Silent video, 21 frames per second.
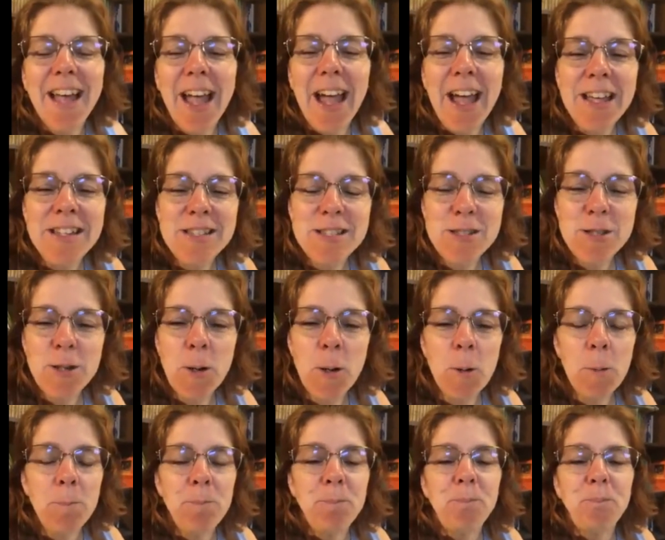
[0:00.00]
And
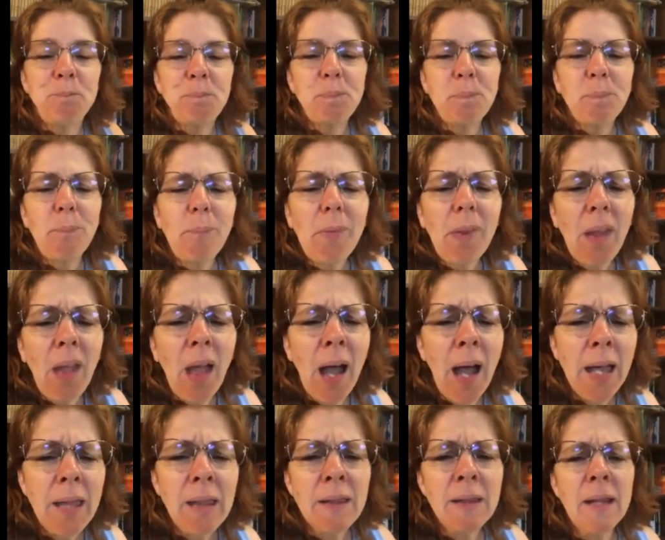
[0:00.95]
so
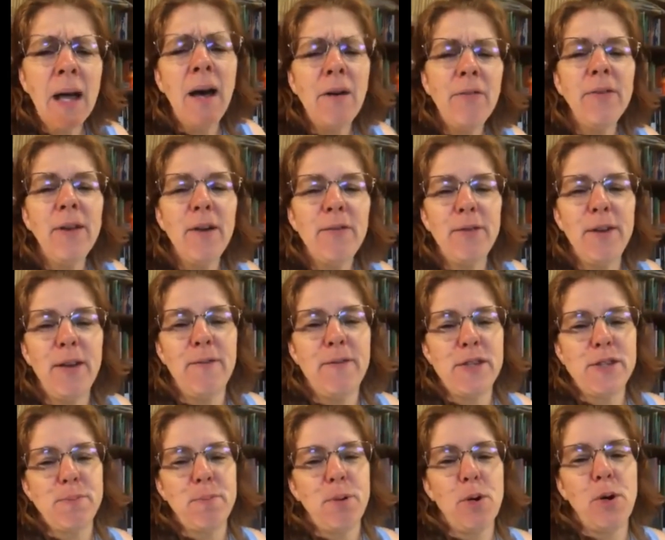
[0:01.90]
I love
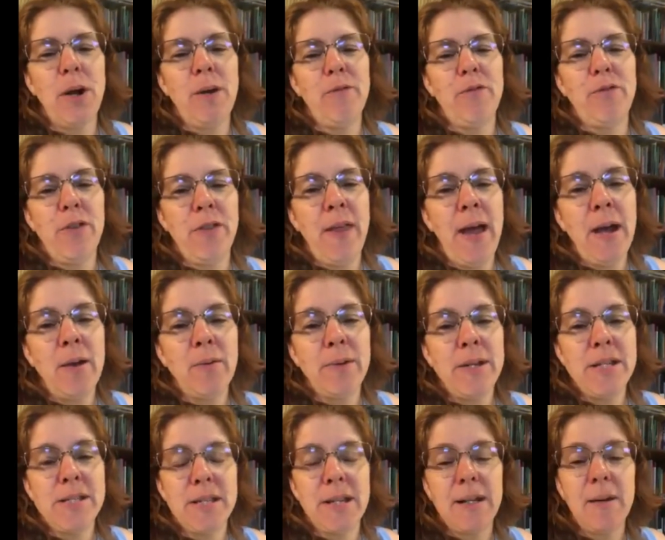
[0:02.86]
this program for that
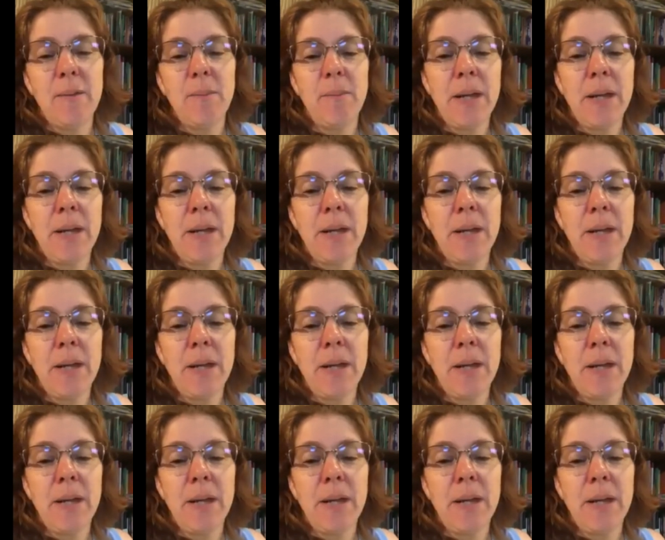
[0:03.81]
reason,